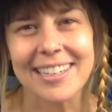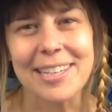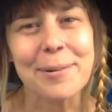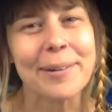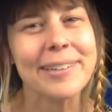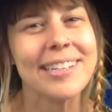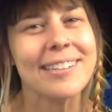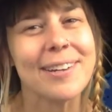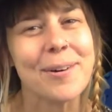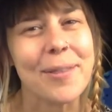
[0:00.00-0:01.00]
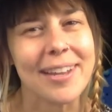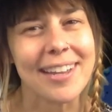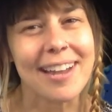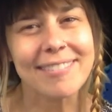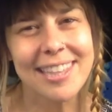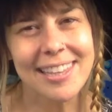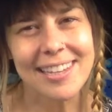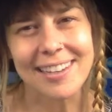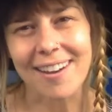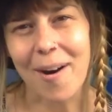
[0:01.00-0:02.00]
You already know that
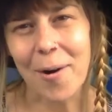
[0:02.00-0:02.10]
everything